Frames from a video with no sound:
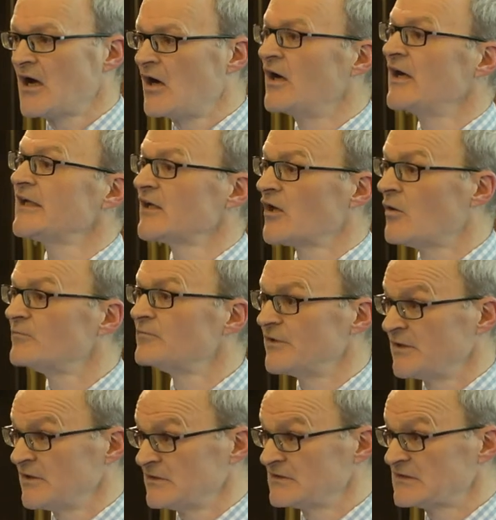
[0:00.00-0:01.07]
high
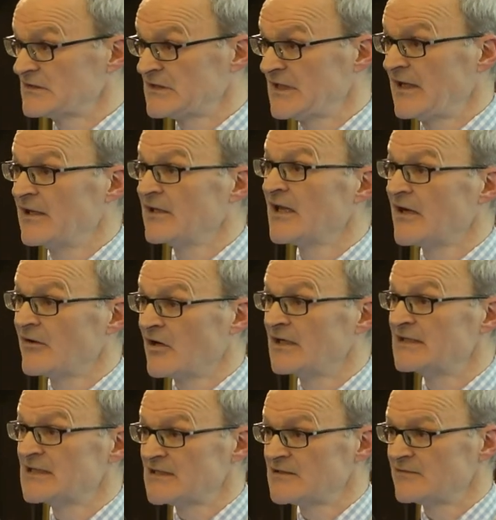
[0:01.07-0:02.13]
confidence in their
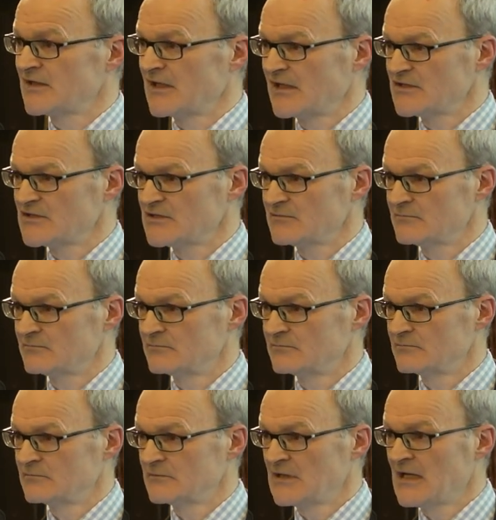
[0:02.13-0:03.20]
identification.
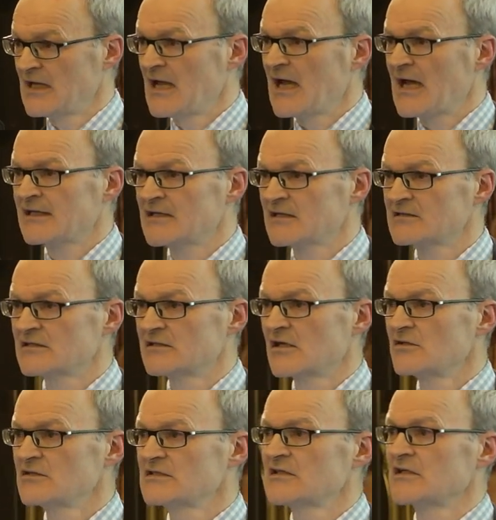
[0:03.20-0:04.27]
And under those